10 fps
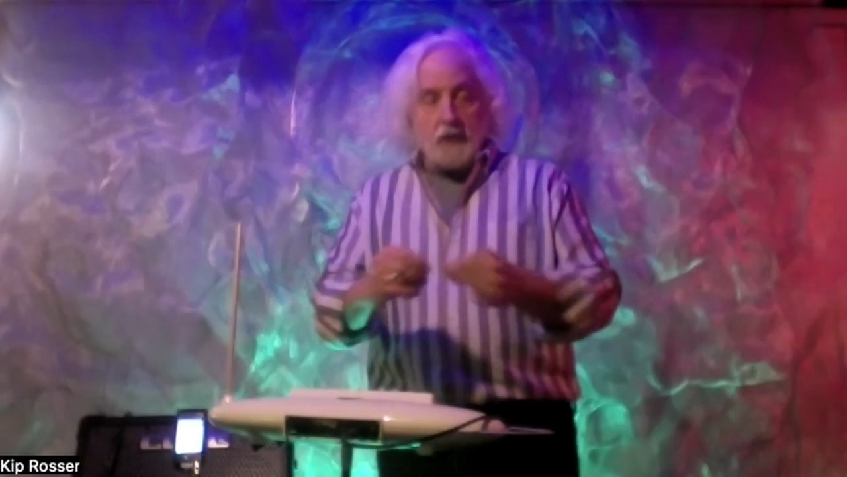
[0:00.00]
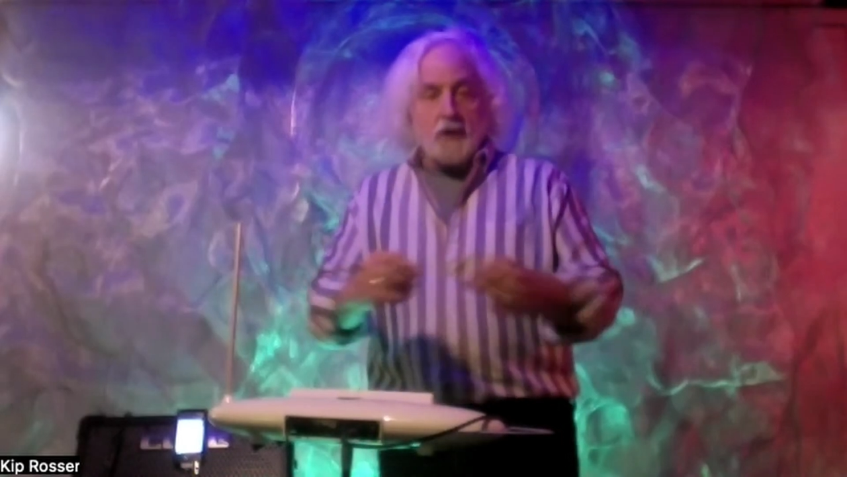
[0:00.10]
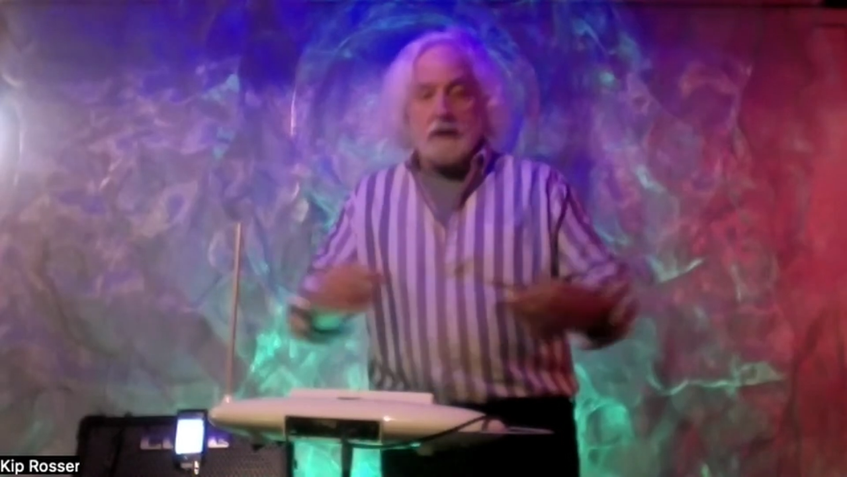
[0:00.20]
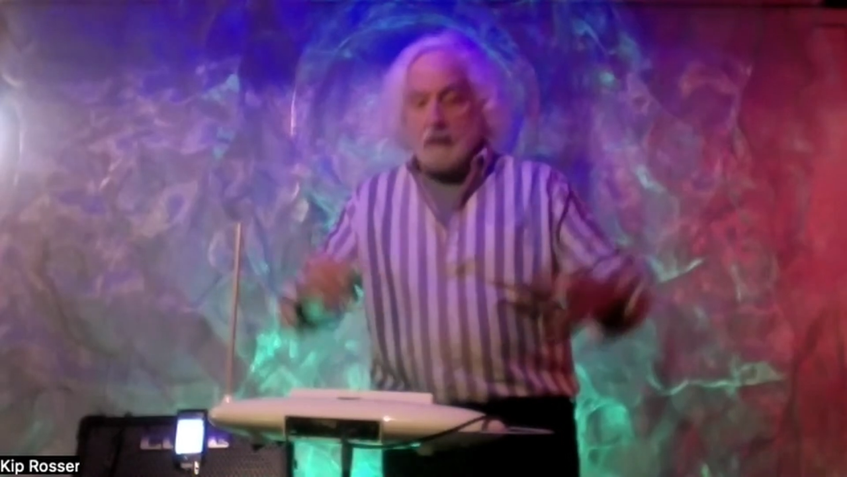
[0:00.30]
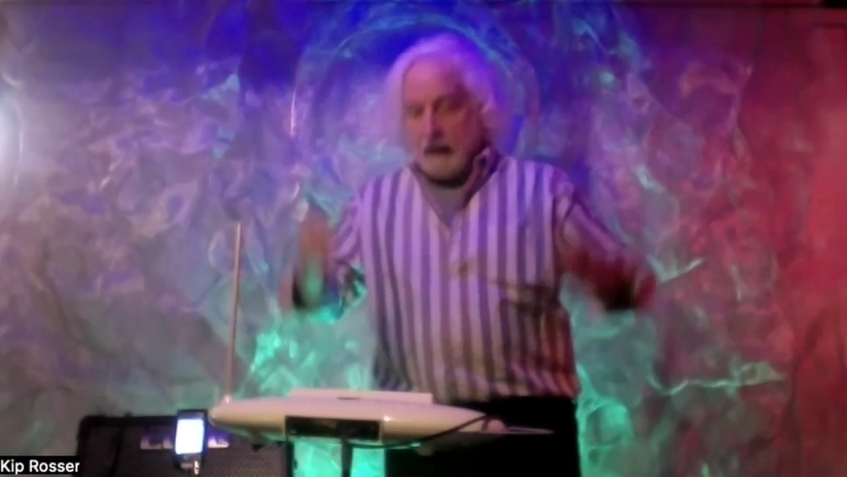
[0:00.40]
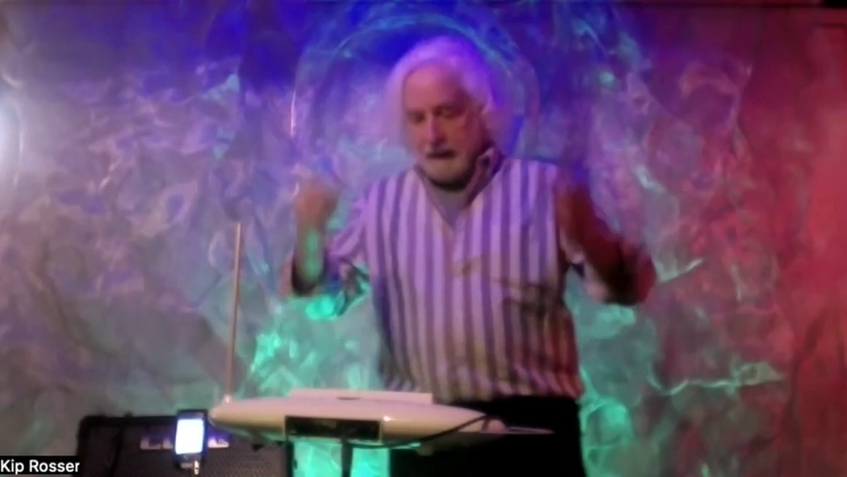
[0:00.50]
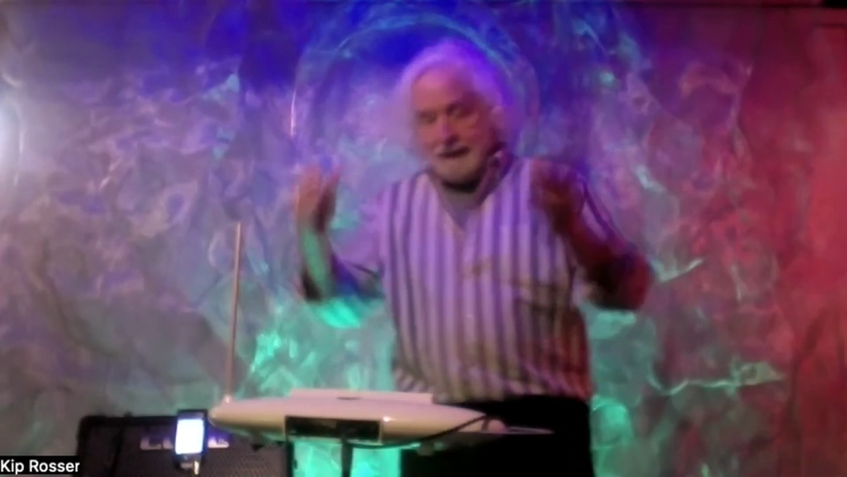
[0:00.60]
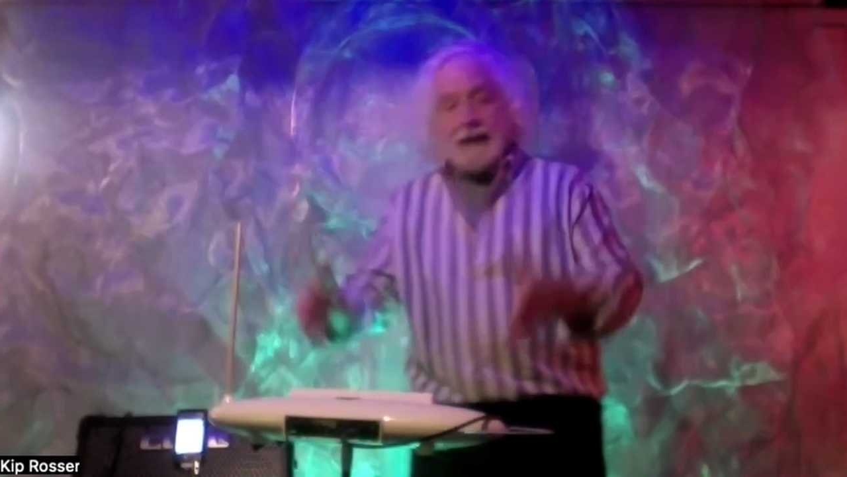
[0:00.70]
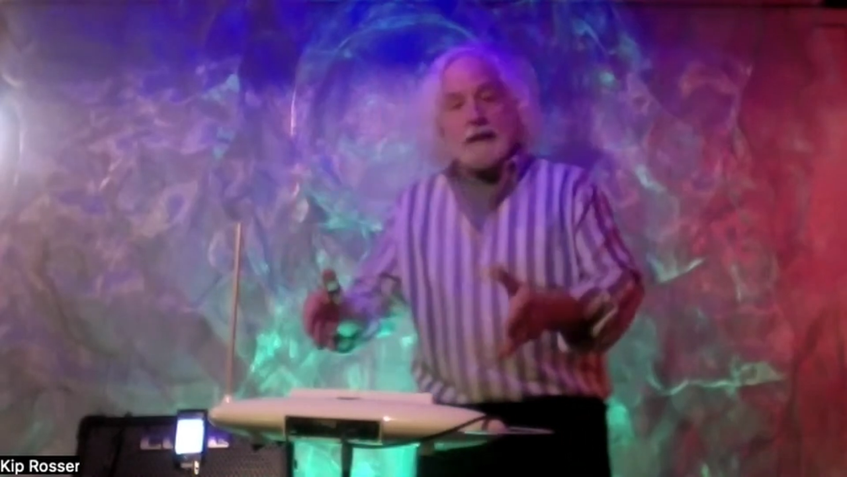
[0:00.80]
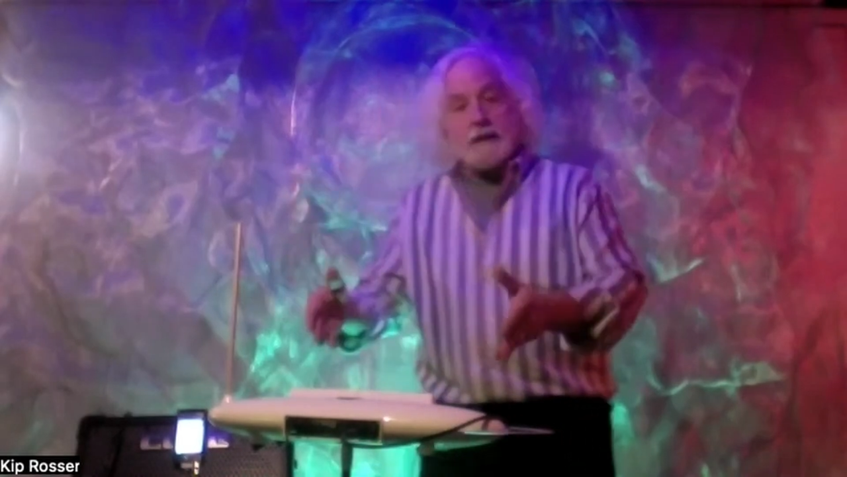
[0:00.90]
And she thought
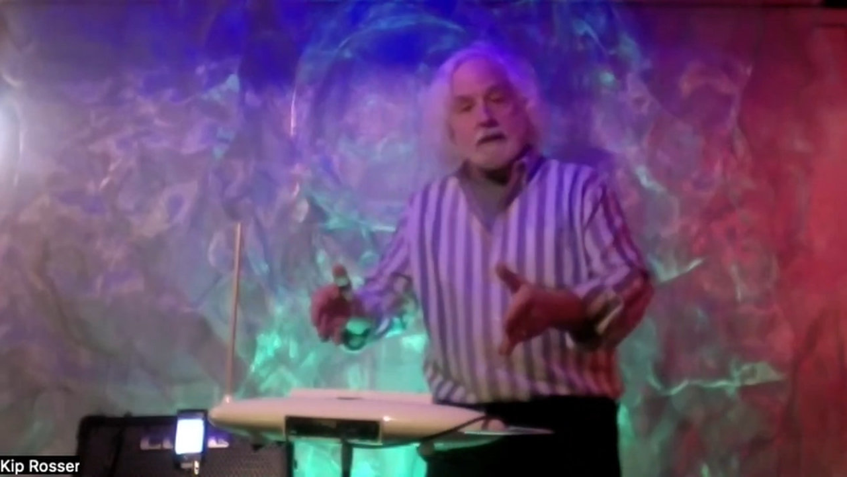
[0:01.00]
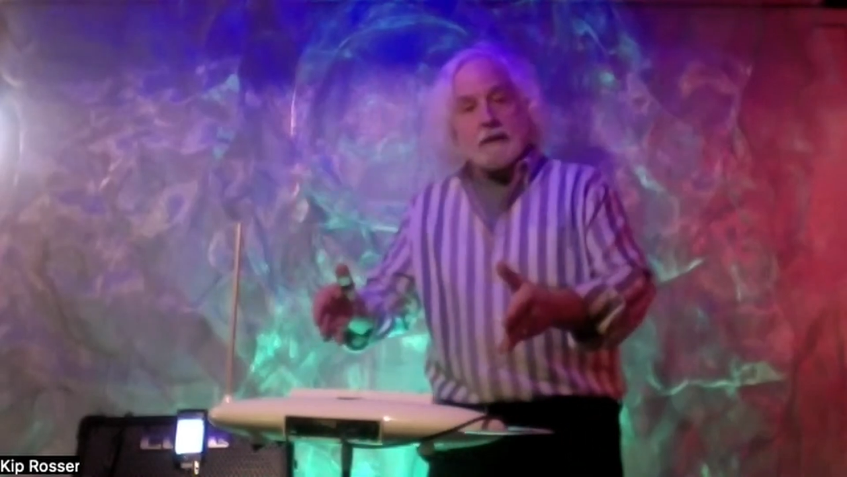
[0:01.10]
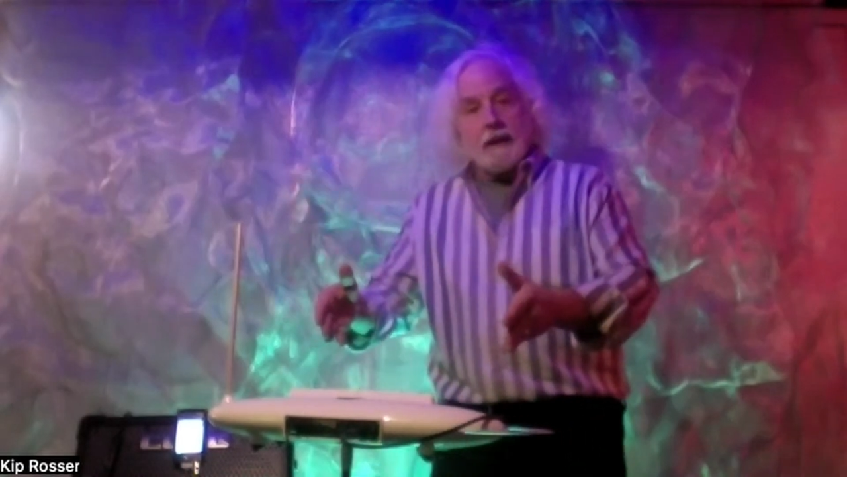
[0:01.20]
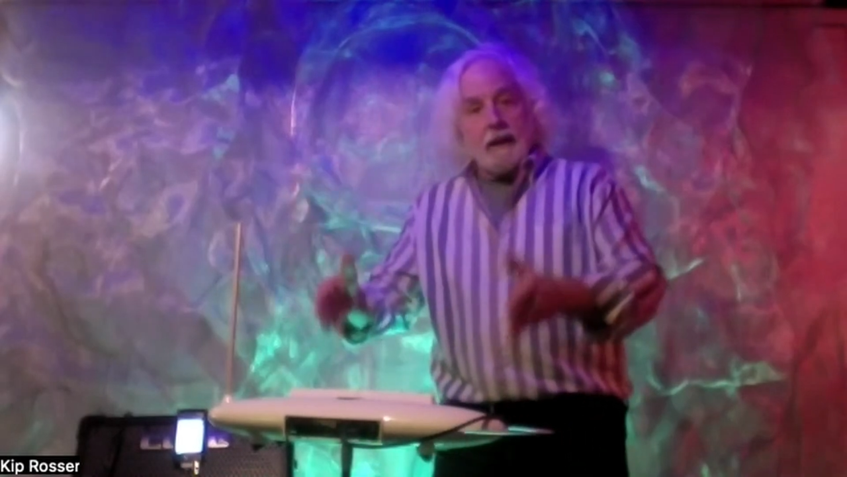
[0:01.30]
this